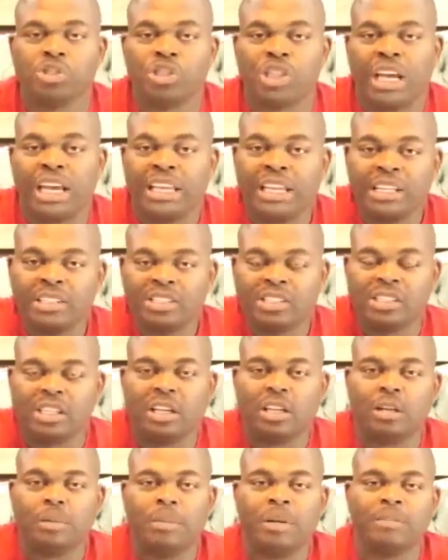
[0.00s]
Shane, this is a
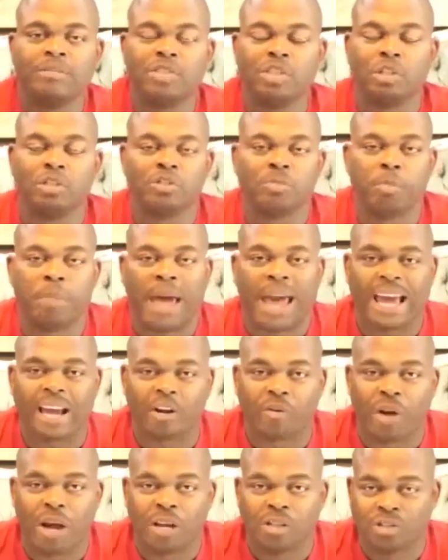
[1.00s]
little bit of Joe's
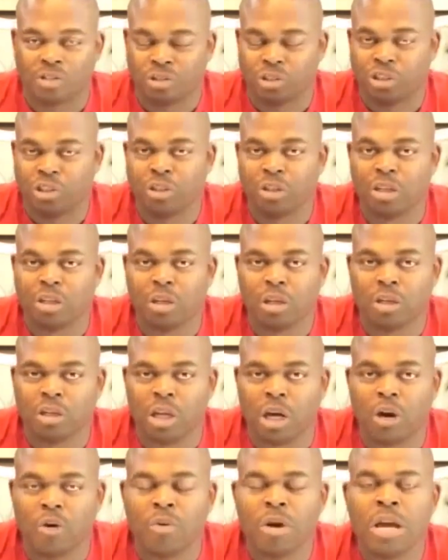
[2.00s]
background so that you'll
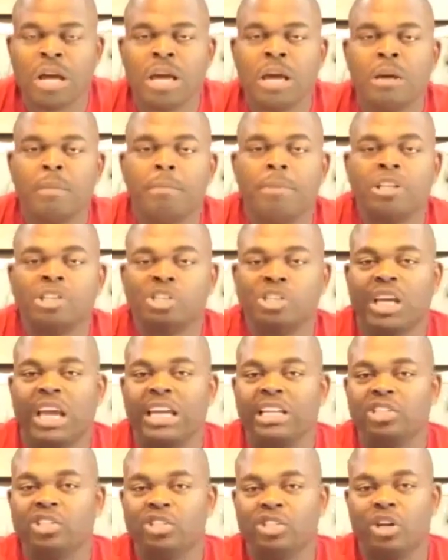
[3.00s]
know. But,
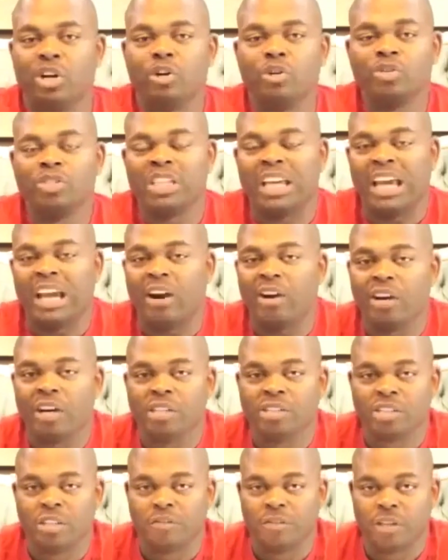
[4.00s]
Shane, Joe's
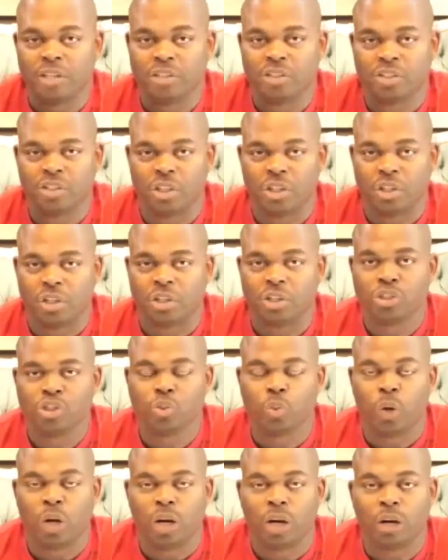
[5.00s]
areas of
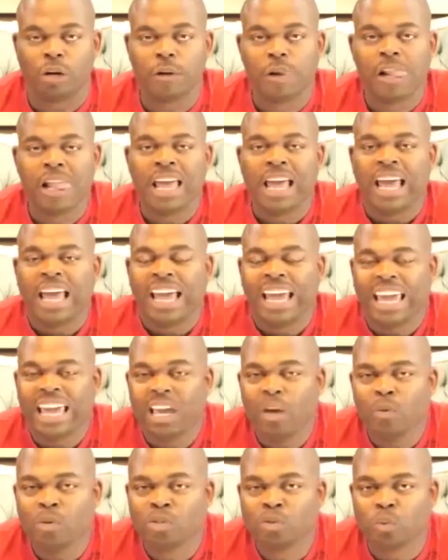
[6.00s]
concerns were
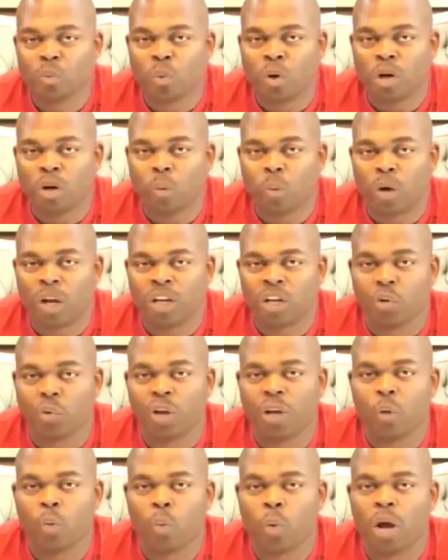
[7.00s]
he was
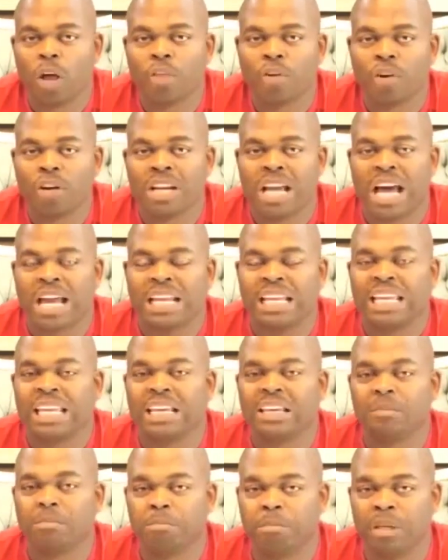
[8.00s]
wondering whether or not he
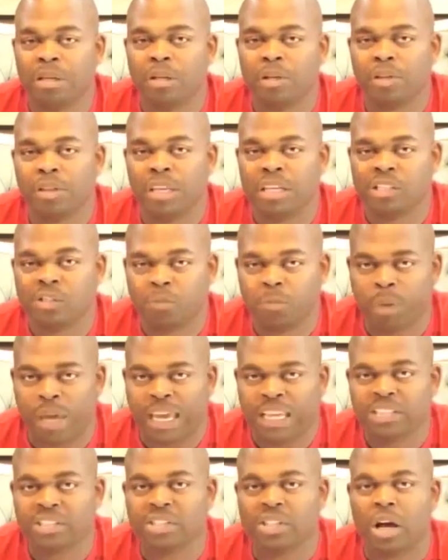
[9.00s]
could build this
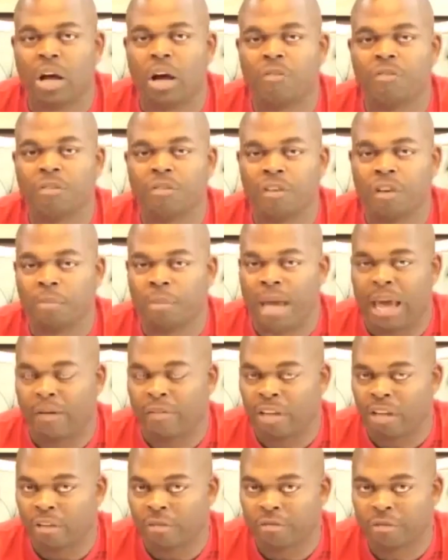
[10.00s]
based off of him
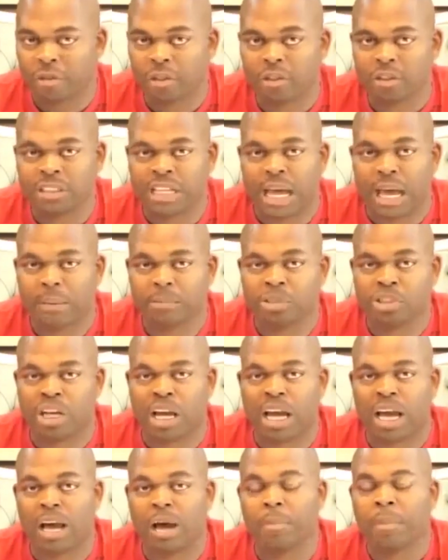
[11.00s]
having a full-time
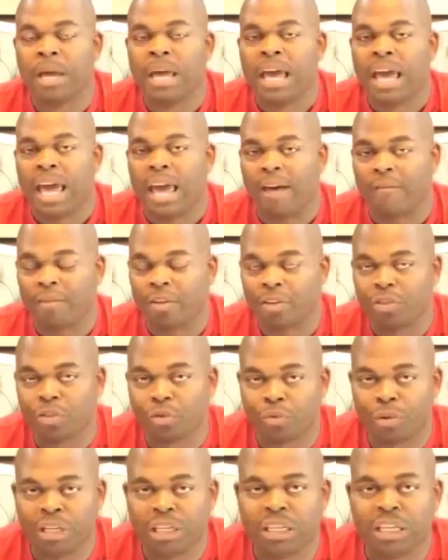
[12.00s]
job, having
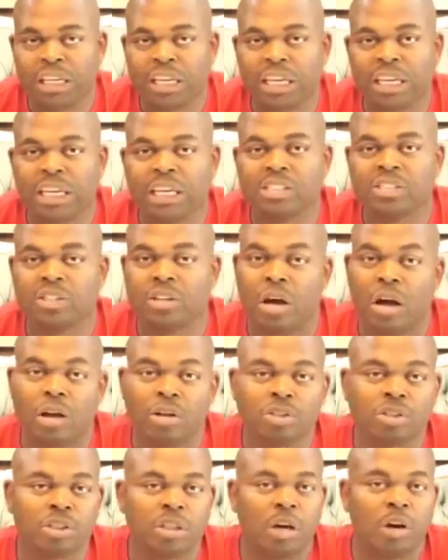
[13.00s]
3 kids, and
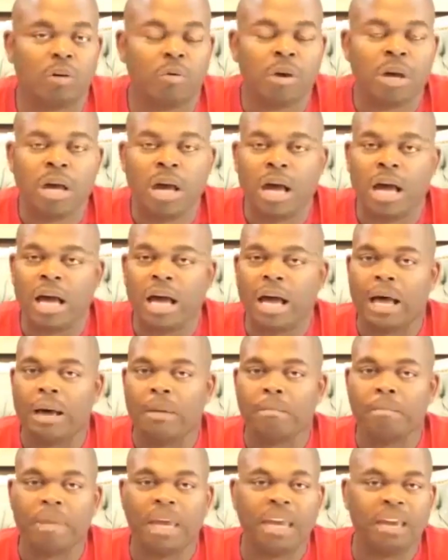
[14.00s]
also
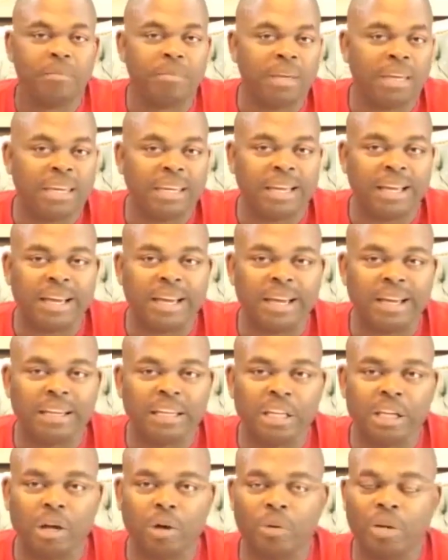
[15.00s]
maybe,
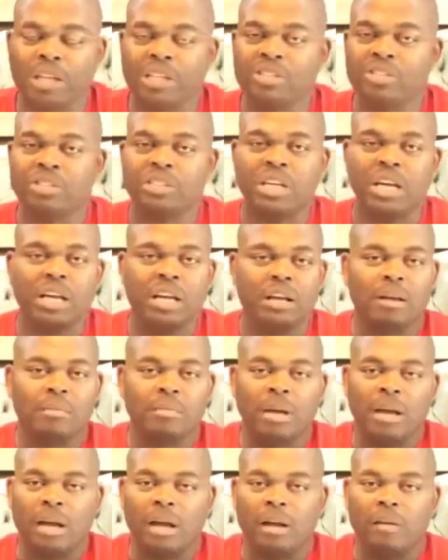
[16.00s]
you know, he's
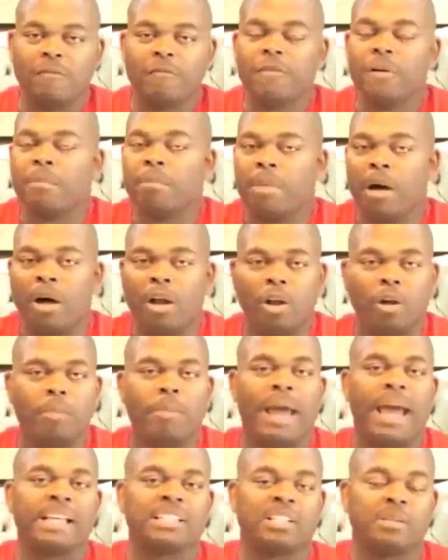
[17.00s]
a football or
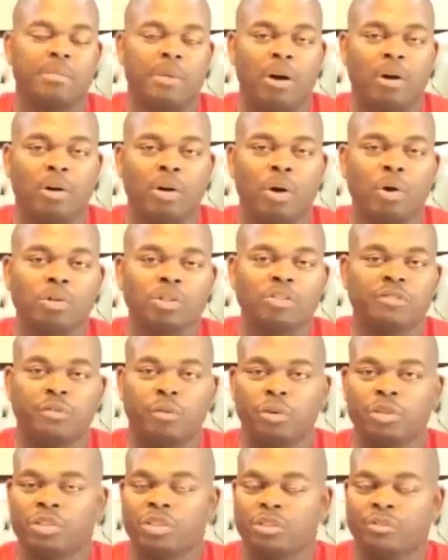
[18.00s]
basketball coach
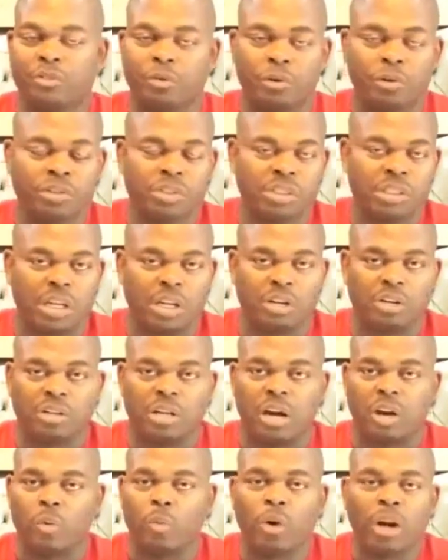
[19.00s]
for his son or
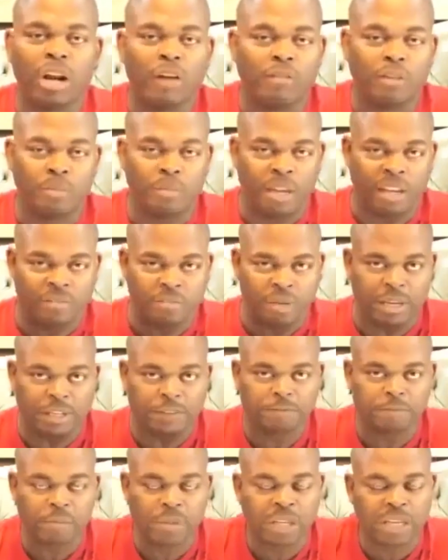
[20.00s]
daughter, whatever it may have
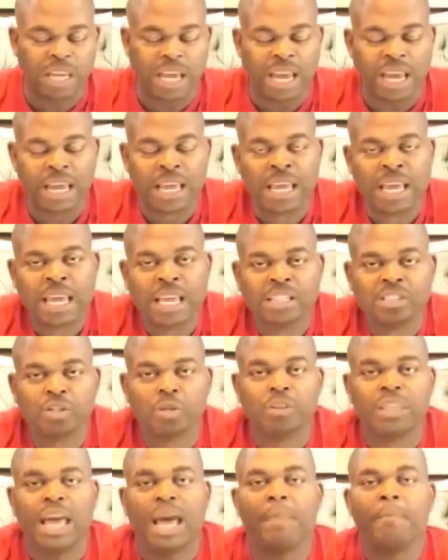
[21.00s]
been, okay?
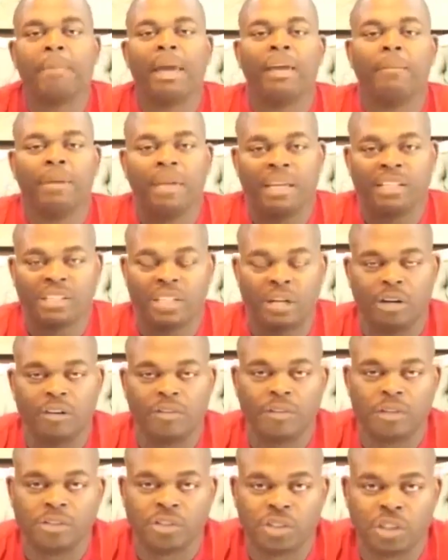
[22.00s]
So that may be his
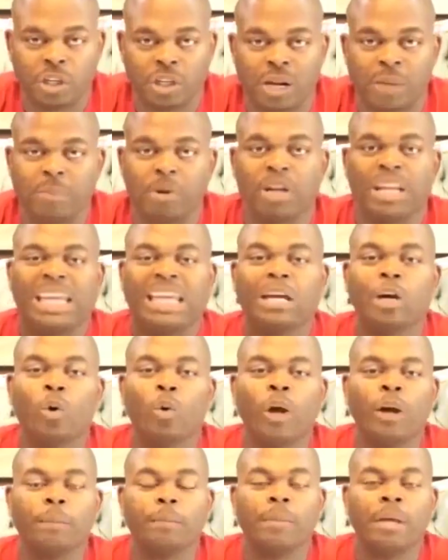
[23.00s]
area of concern. I'm going to
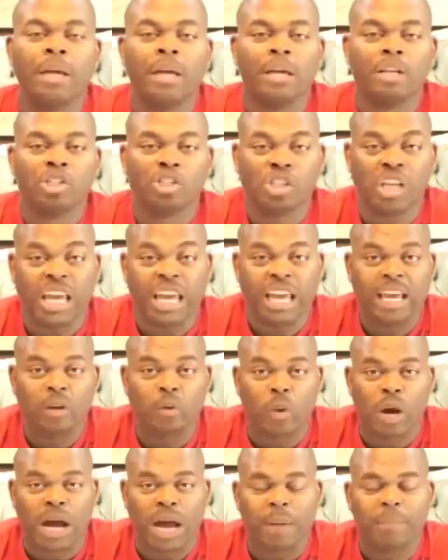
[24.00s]
equip
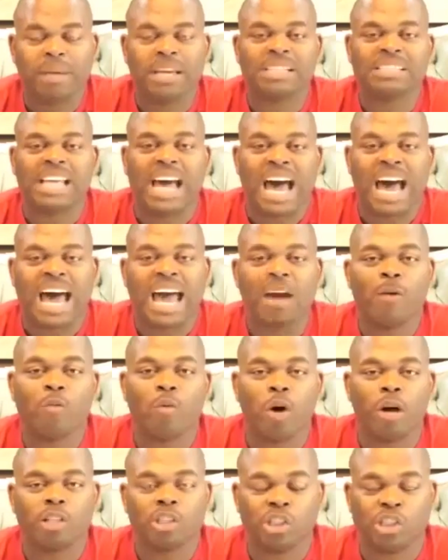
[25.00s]
Shane. Why? Because I
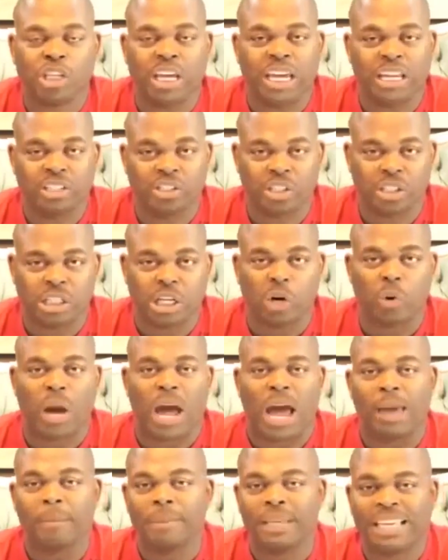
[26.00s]
want Shane to know
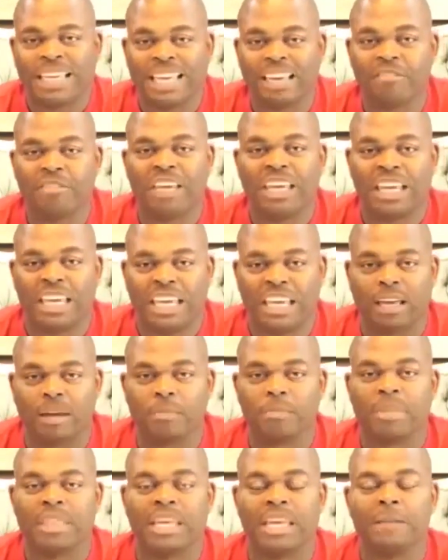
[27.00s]
I'm giving
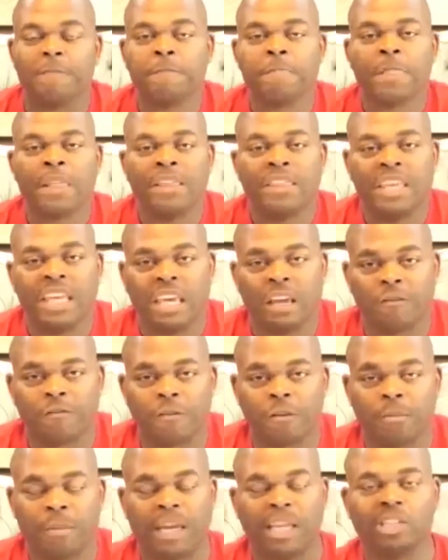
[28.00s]
him the
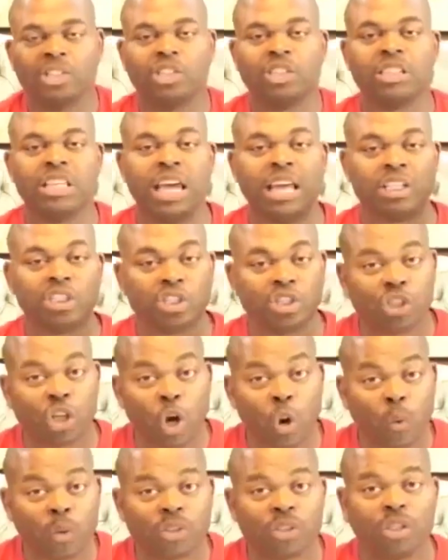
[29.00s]
information that
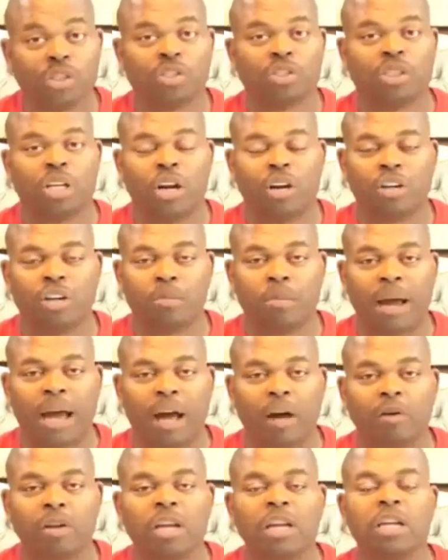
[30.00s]
Joe was concerned
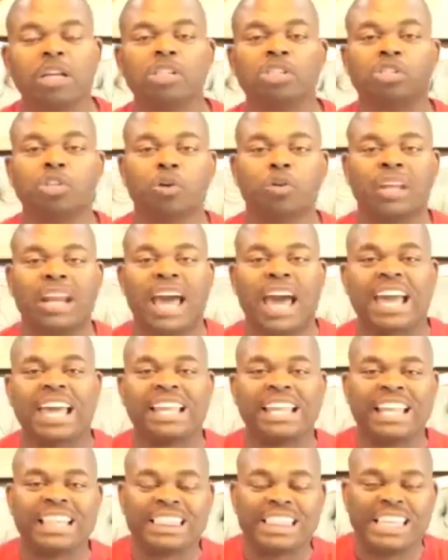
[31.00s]
about so that I
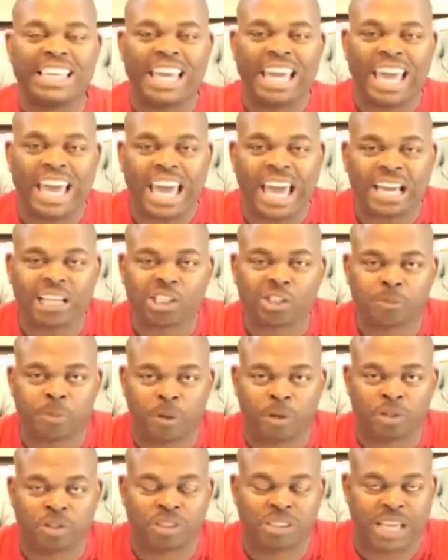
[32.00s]
can let the
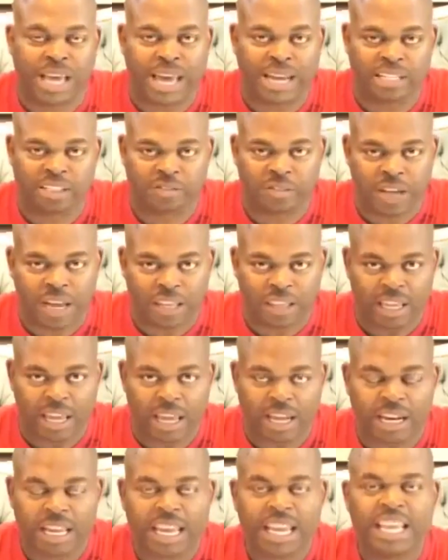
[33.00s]
expert satisfy
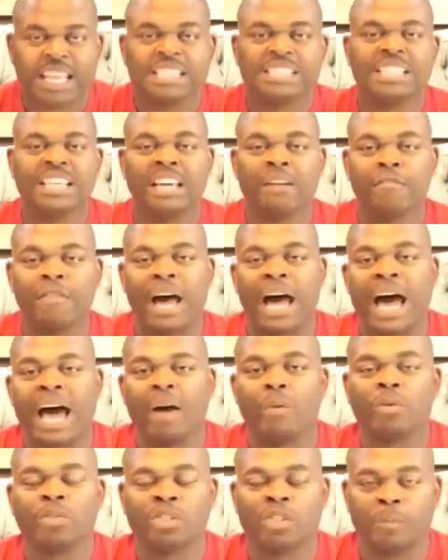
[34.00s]
that. See, if
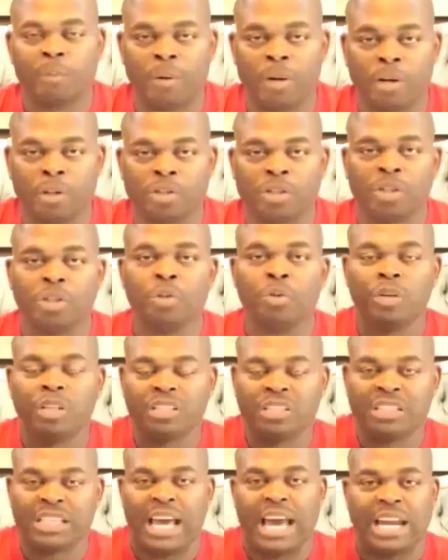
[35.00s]
I was the person who
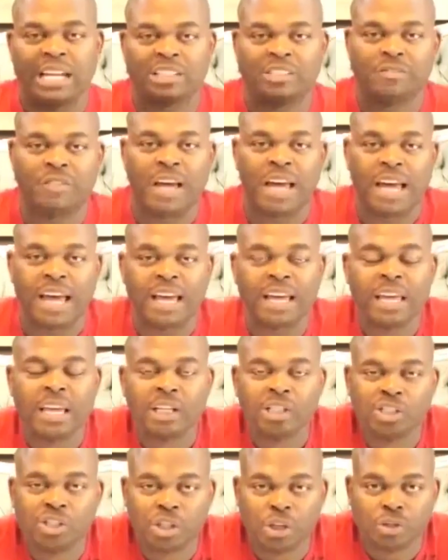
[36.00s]
could satisfy
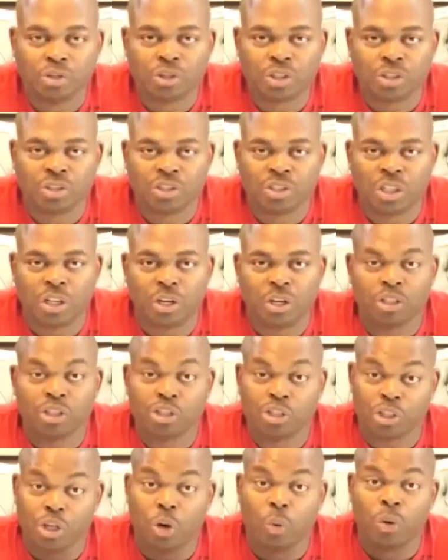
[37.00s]
Joe's
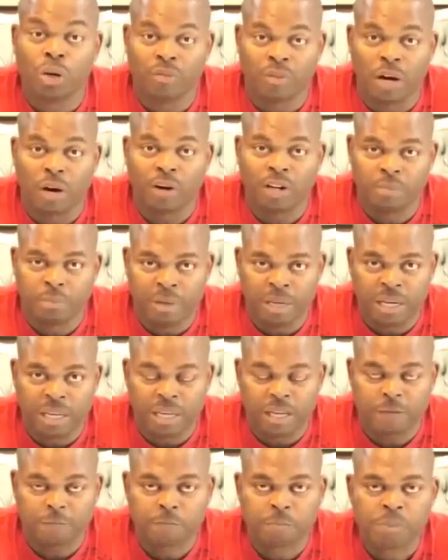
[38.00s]
concern, Joe would have already been
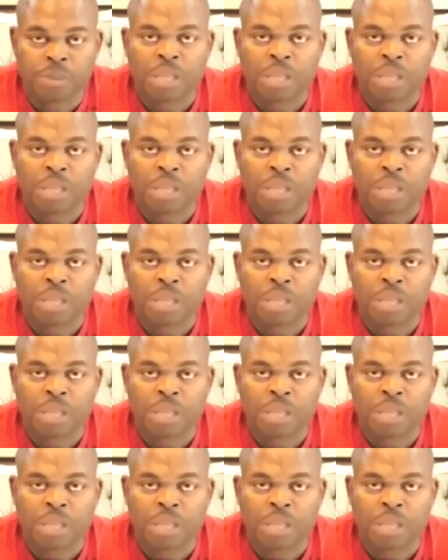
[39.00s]
in.